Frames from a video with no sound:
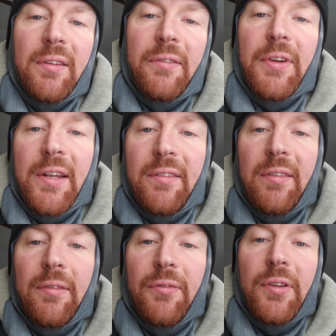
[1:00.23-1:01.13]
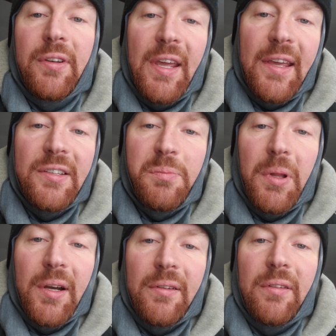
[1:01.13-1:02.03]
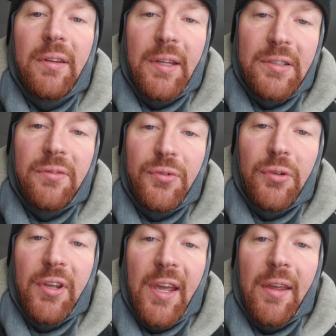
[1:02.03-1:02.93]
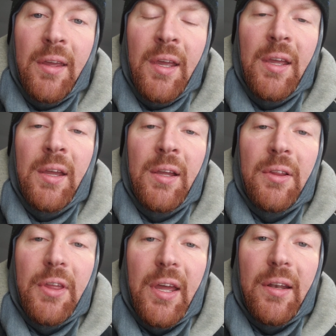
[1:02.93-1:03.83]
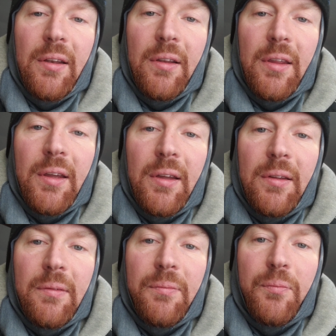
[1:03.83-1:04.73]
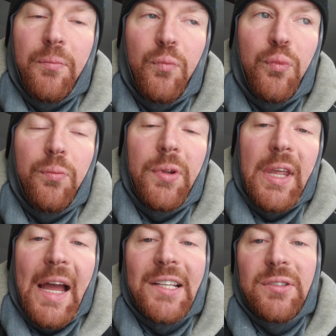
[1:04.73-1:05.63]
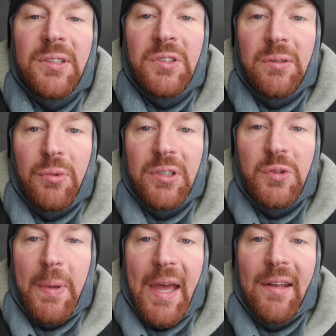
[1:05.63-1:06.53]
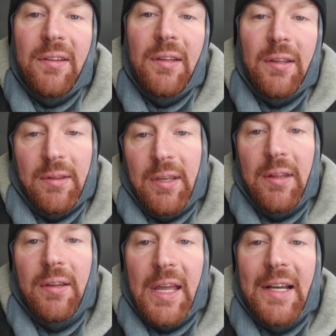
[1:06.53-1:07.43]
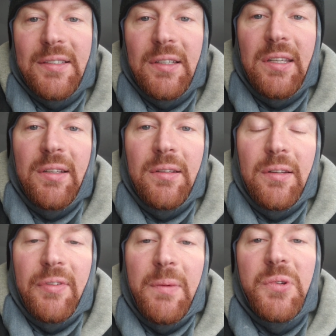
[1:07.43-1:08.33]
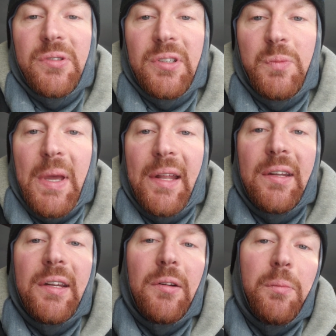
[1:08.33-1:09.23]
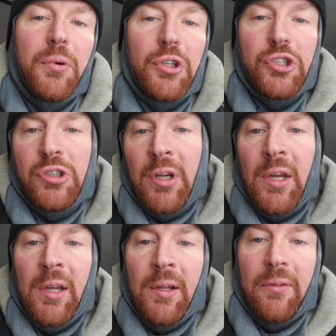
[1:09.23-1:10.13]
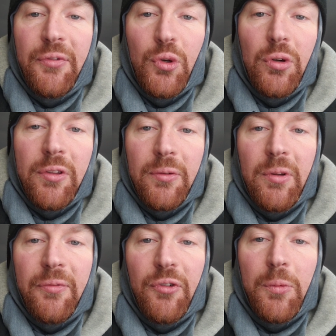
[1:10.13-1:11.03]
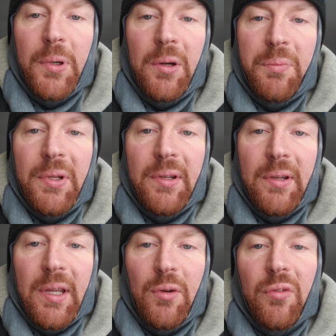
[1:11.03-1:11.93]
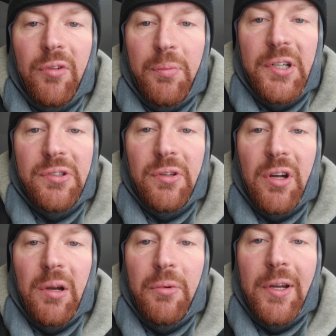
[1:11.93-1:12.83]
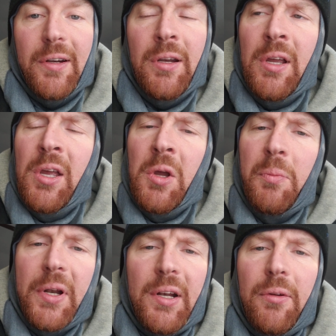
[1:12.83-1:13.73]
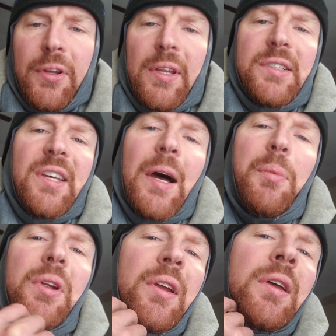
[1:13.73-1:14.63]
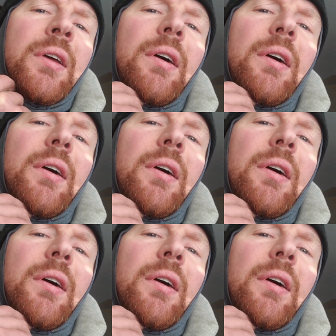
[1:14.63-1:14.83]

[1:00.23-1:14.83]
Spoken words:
if the vent for the tank is plugged, and that's the fuel tank, then the gas will expand, the gasoline, the vapors will expand, and it'll push fuel through the fuel pump and overpressure the carburetor. But I don't think that's happening.